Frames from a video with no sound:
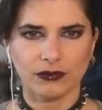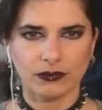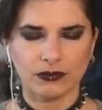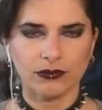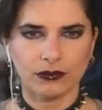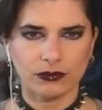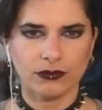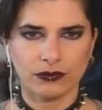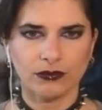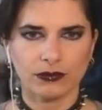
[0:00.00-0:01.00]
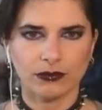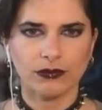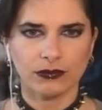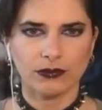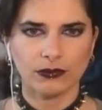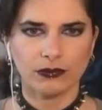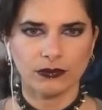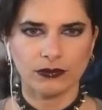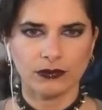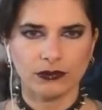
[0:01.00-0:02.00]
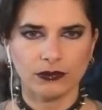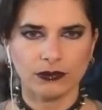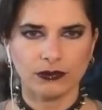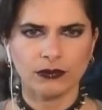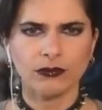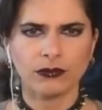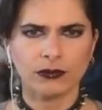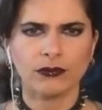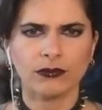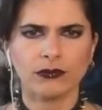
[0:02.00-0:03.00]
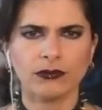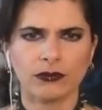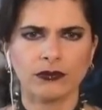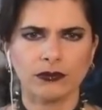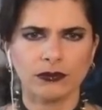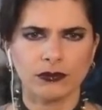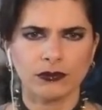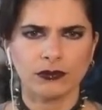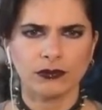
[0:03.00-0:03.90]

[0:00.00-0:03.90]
No words are spoken by the person on screen.